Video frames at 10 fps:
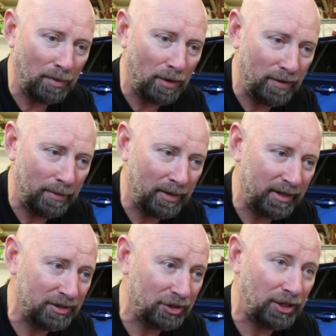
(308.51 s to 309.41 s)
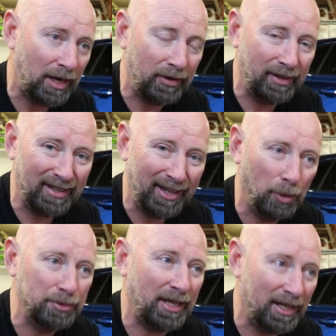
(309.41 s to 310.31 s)
Movember is the charity that
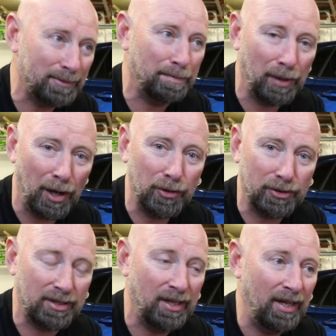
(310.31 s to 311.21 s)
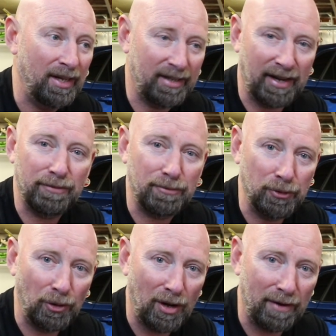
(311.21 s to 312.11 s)
helps us blokes get
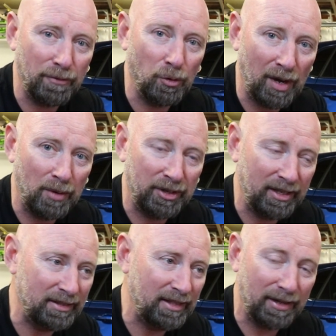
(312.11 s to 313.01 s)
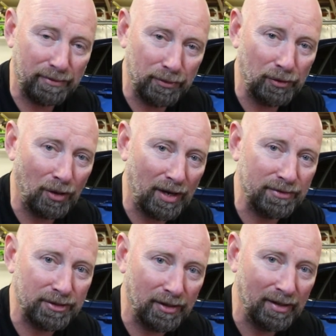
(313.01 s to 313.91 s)
through life the way we need to get through
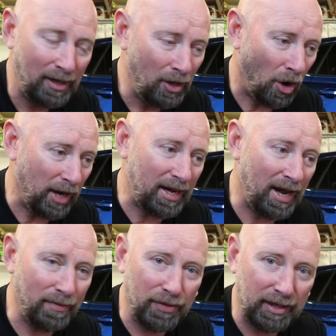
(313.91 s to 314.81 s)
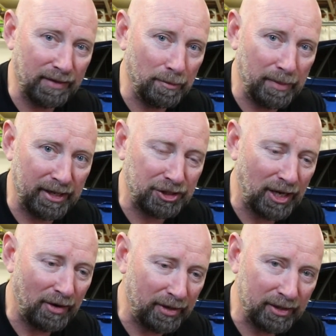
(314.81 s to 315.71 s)
life. So I can't think of a better
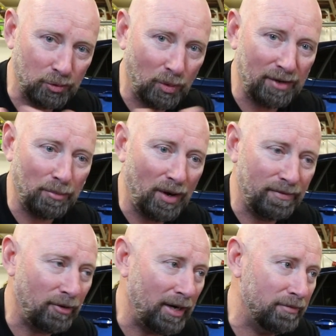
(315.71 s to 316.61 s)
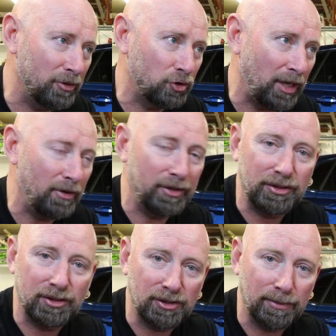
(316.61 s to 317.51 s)
charity. It's one of my favourite
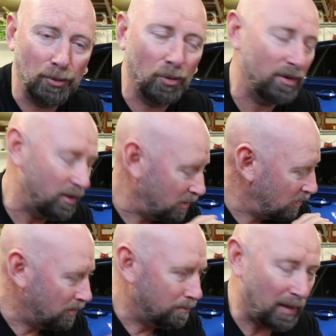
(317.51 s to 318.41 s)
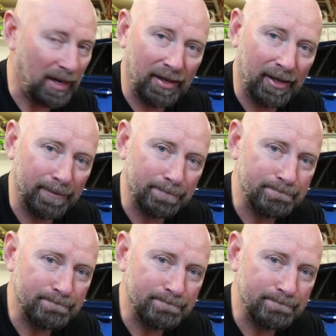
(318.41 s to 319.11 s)
charities to support, bar none.